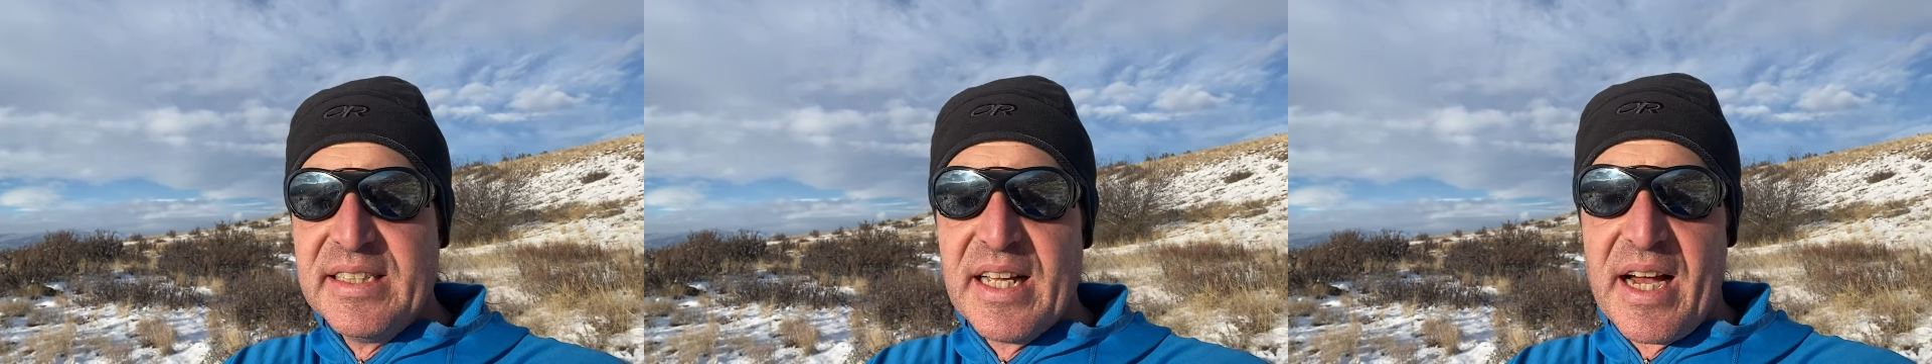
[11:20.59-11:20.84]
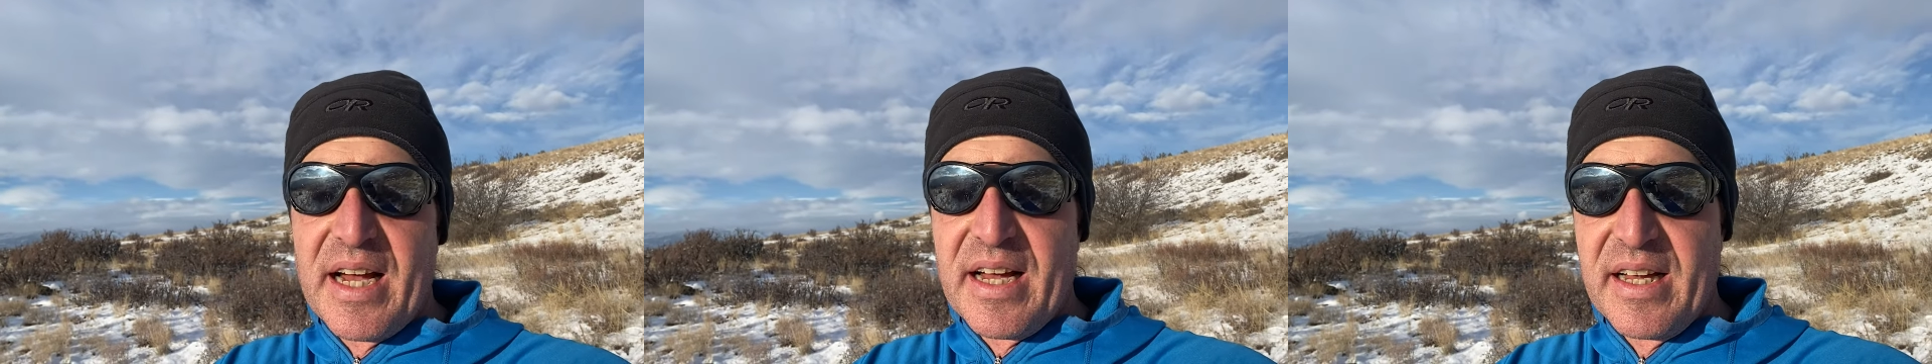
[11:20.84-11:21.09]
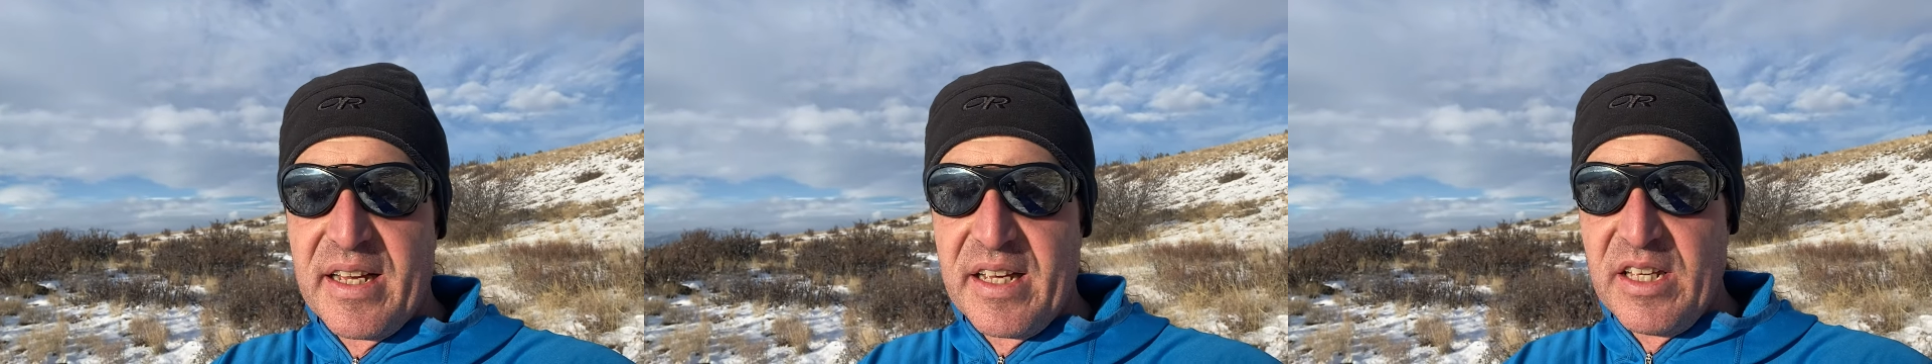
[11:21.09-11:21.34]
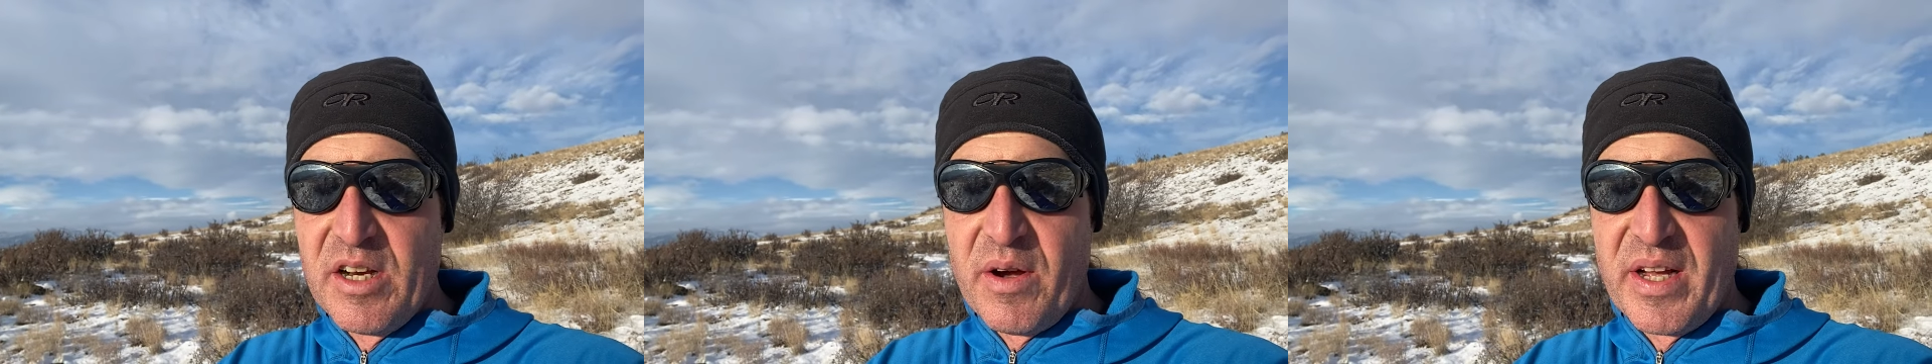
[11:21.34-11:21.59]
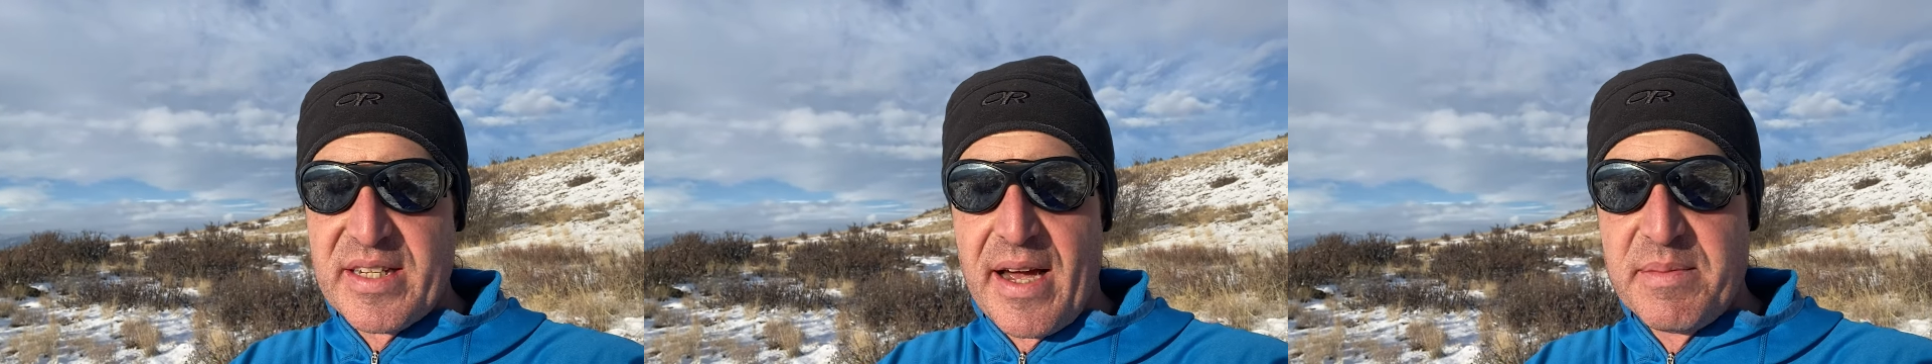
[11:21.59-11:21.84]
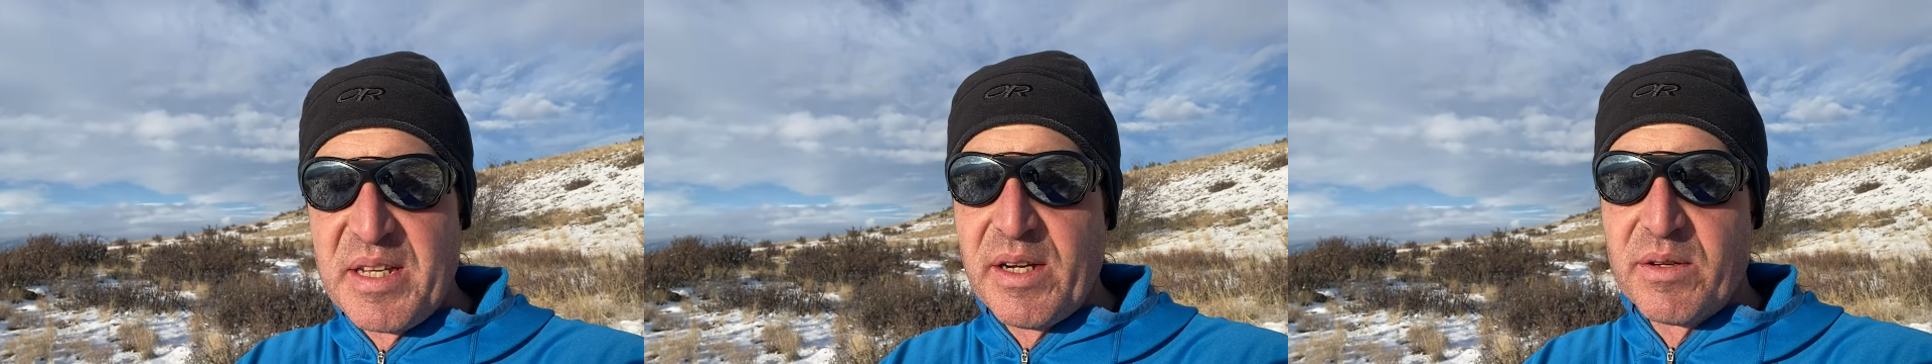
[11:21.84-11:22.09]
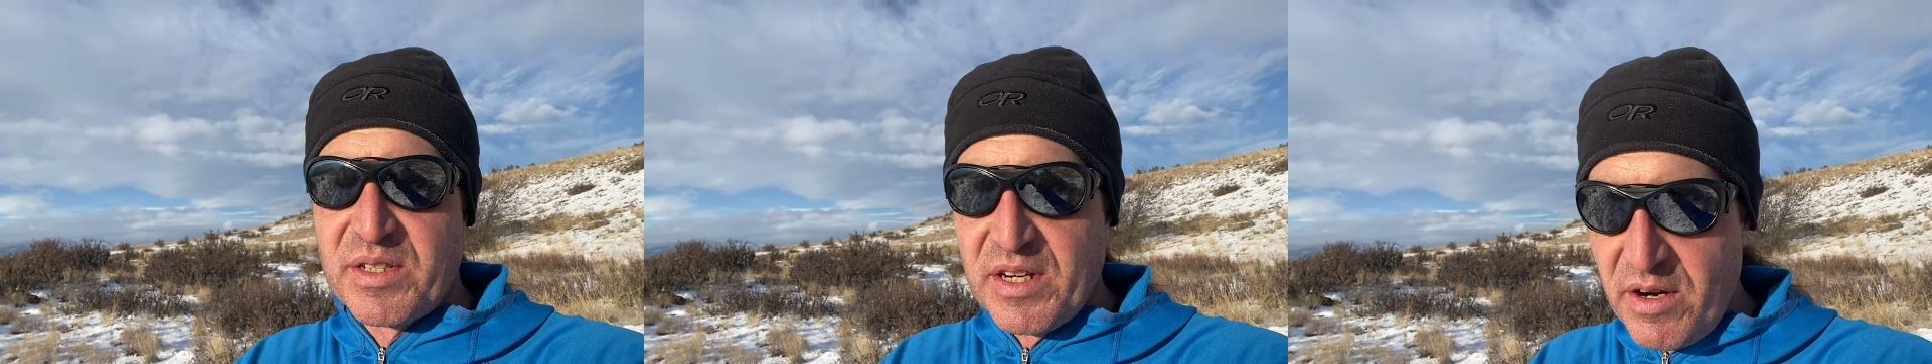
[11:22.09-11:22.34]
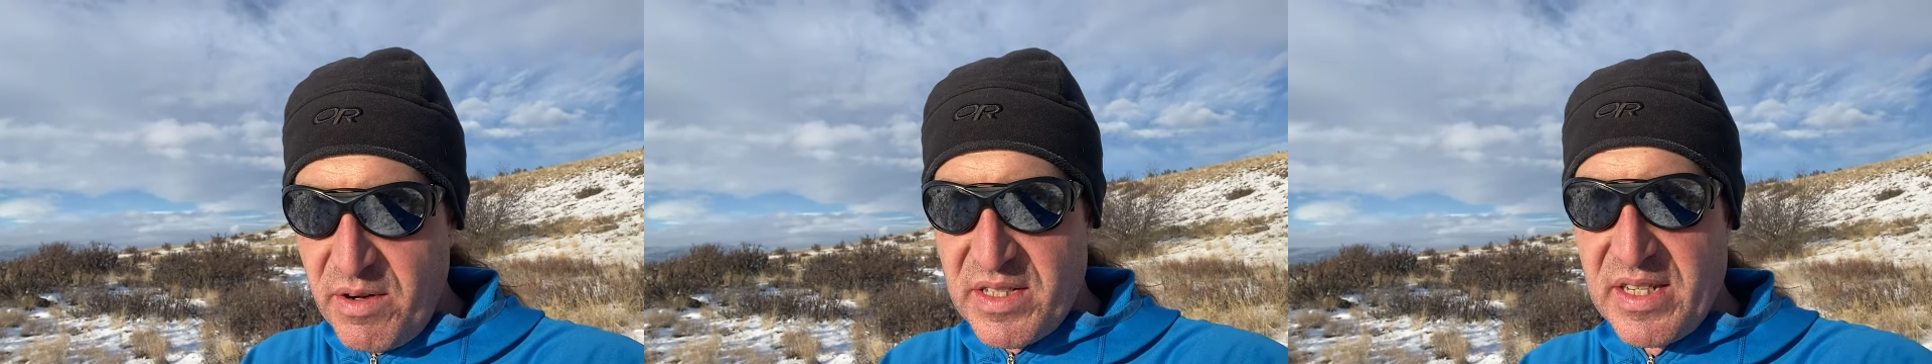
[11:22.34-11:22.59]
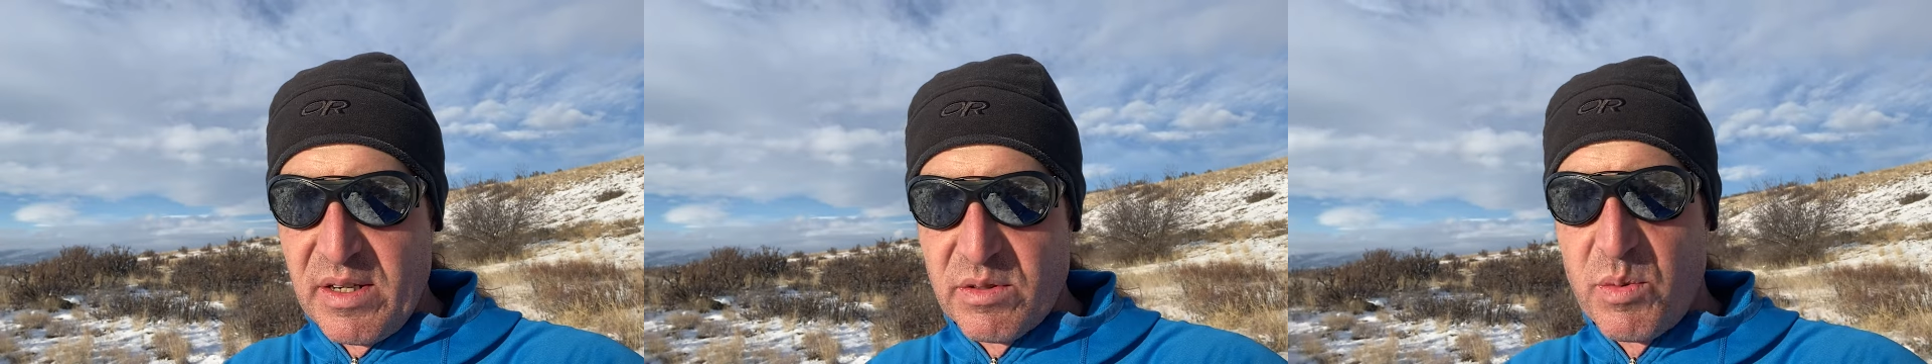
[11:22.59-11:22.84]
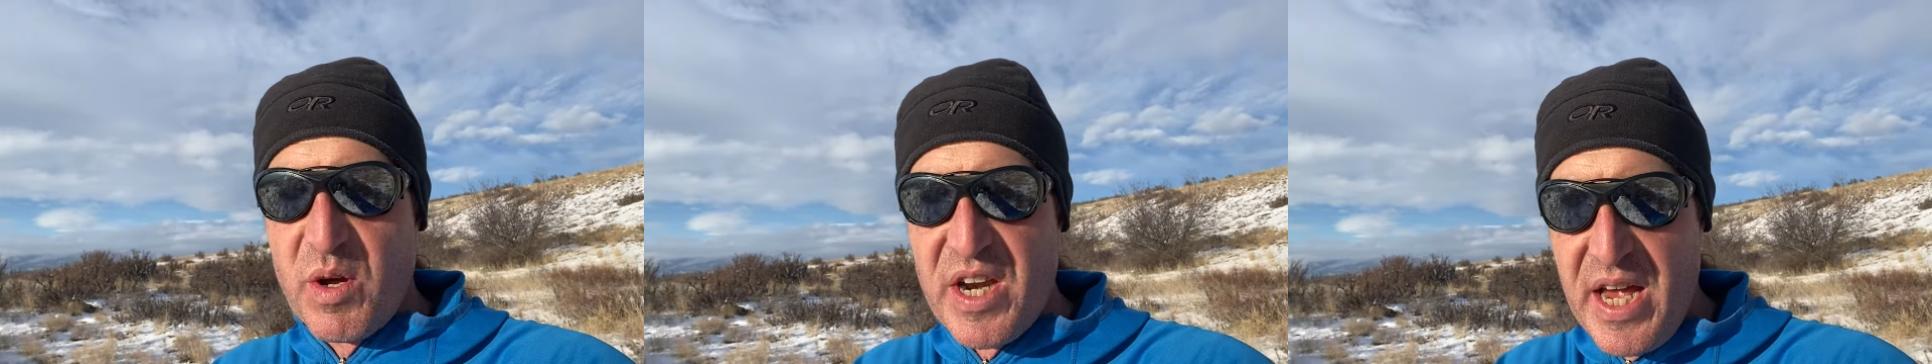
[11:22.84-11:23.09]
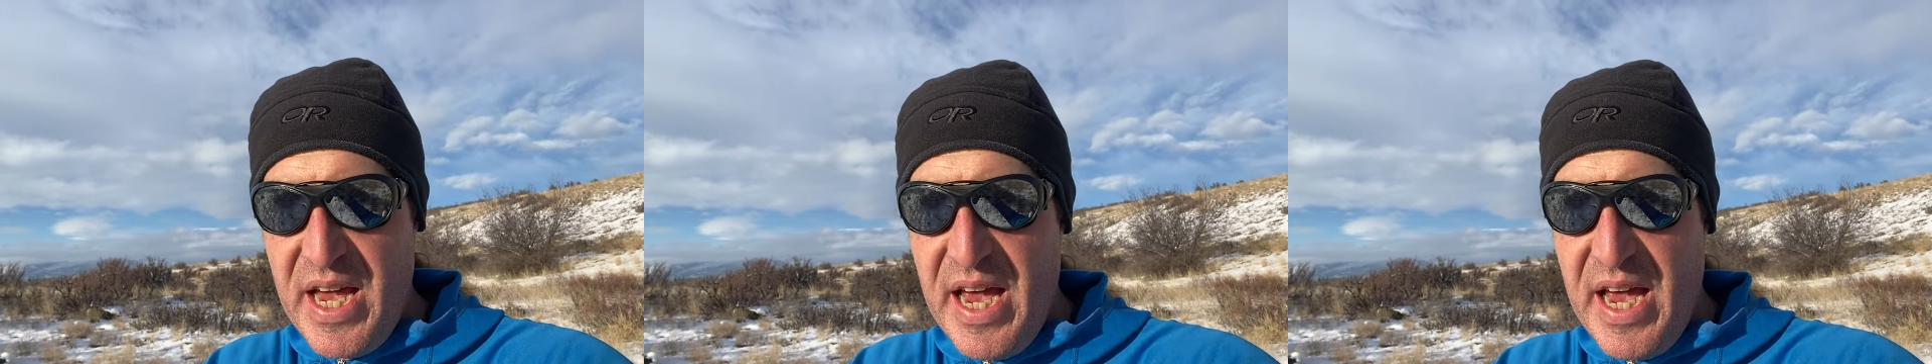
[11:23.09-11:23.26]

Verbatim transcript: uh, you know, at time t equals zero, it's z equals one,